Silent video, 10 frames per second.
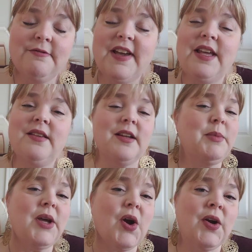Faith can
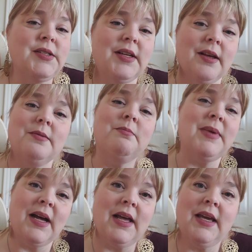be hard to come
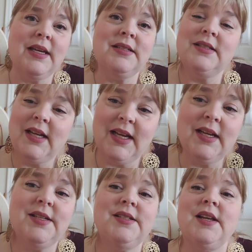by in
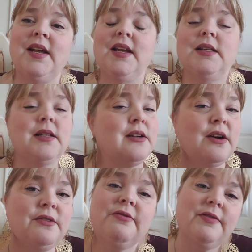days that
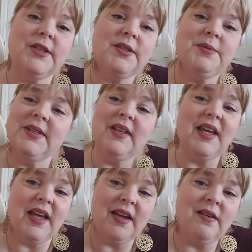are filled with
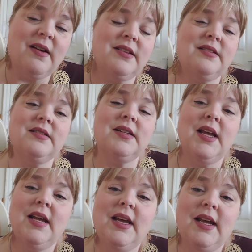chaos
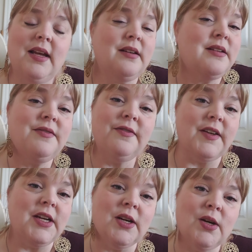and
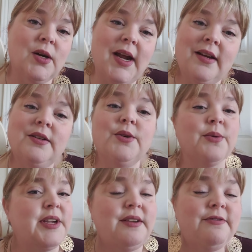fear and
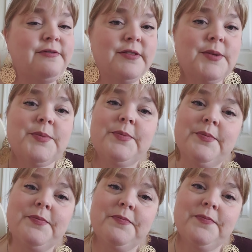grief.
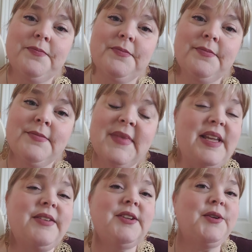
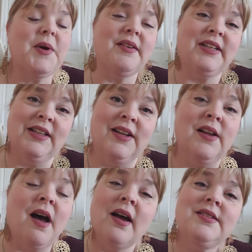Even if you haven't
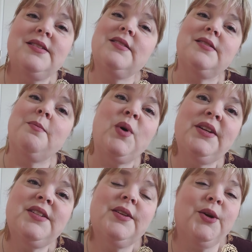lost
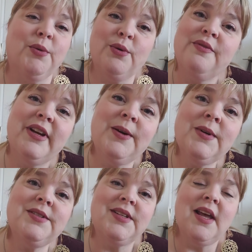someone to the
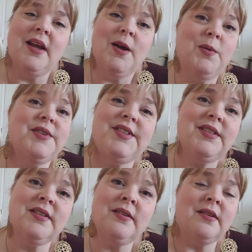coronavirus, we're
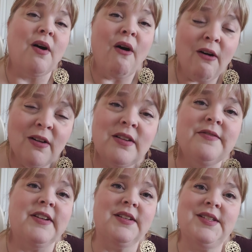still all
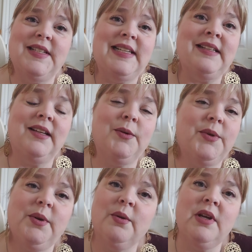of us dealing
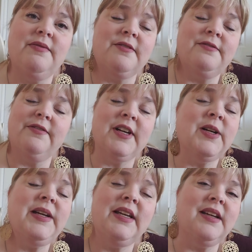with grief of
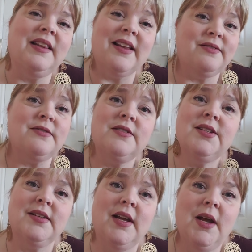varying
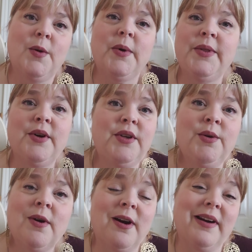levels, whether
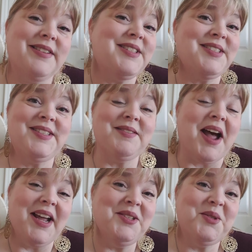you are a
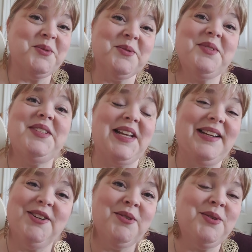high school
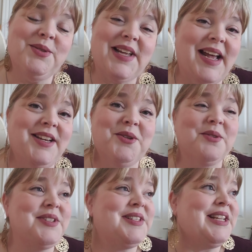senior who's had your
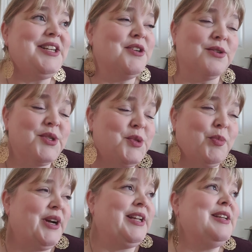senior
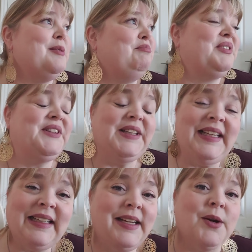spring
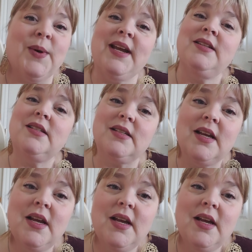completely erased,